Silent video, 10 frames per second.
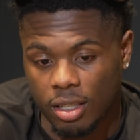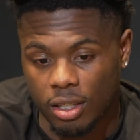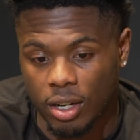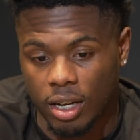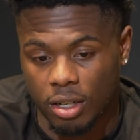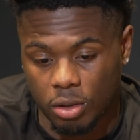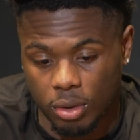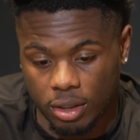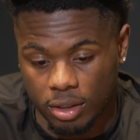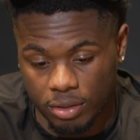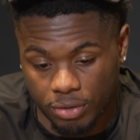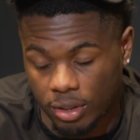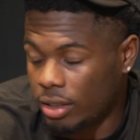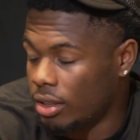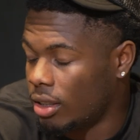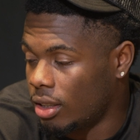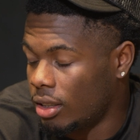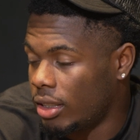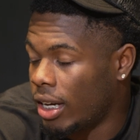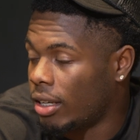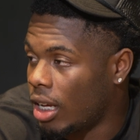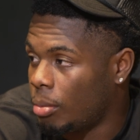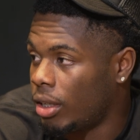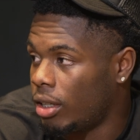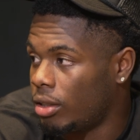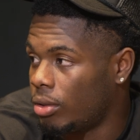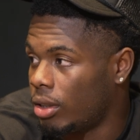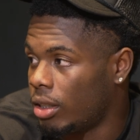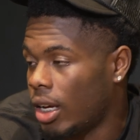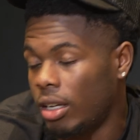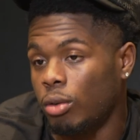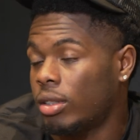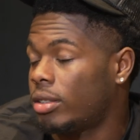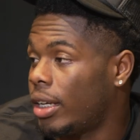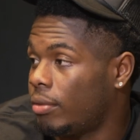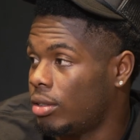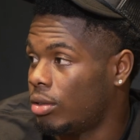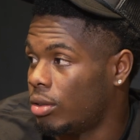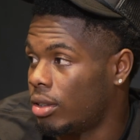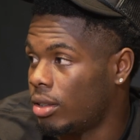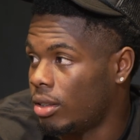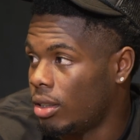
You got to know what the front down linemen are doing. You got to know what the safety's doing.